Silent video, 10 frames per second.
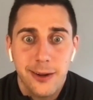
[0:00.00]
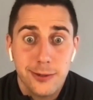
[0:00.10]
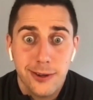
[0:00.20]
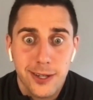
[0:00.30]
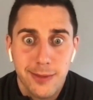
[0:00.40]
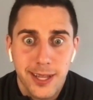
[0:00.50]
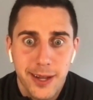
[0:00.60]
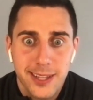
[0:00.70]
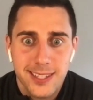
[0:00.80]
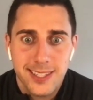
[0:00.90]
don't talk to me
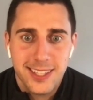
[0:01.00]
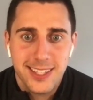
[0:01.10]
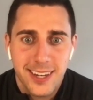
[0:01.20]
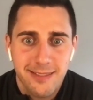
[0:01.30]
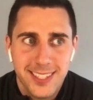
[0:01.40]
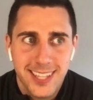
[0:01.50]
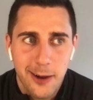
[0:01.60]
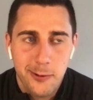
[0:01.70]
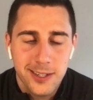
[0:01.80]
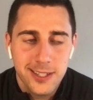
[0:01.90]
about this outside of these
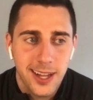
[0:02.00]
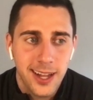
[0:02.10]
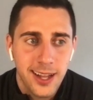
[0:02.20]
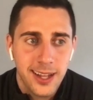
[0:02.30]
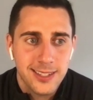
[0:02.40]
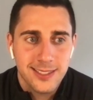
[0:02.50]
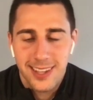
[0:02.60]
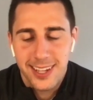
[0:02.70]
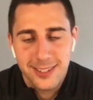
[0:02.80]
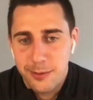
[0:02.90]
hours, because
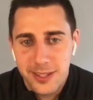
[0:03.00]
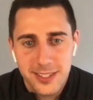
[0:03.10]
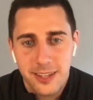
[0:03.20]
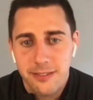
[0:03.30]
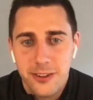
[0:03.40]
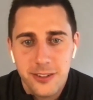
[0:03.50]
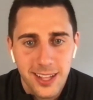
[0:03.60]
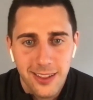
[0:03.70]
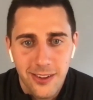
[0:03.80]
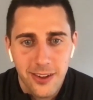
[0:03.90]
uh, I talk about this stuff all day
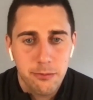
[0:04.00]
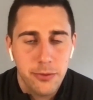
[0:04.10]
long.